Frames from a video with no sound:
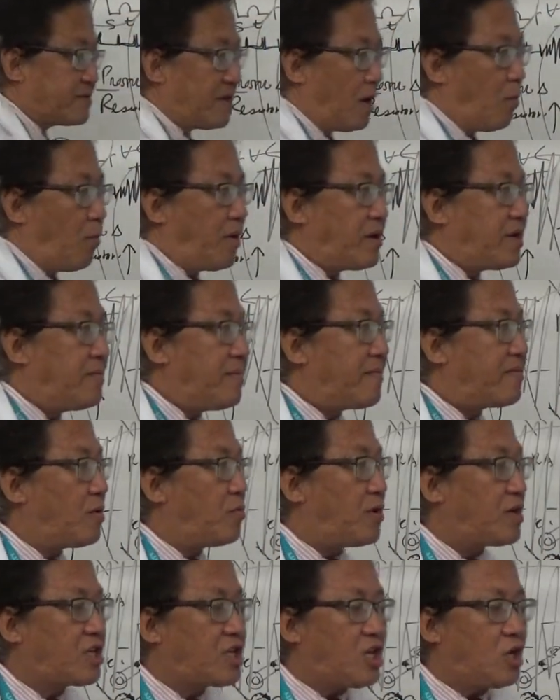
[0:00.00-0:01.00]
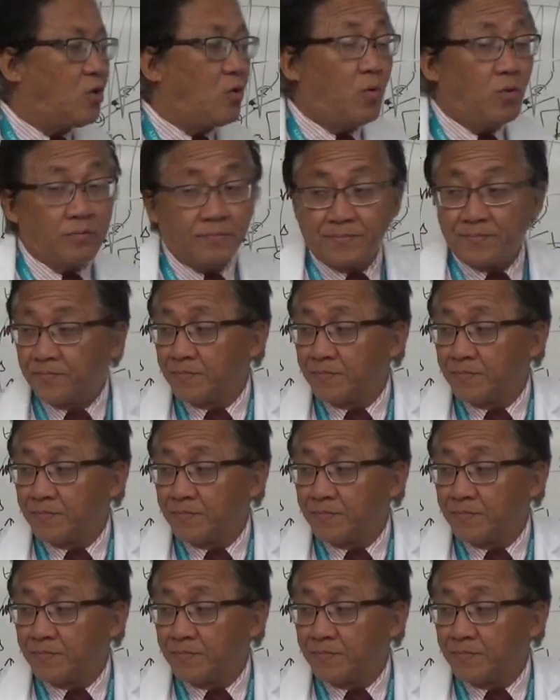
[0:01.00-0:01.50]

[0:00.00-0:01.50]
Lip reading: Now, you remember the word Q?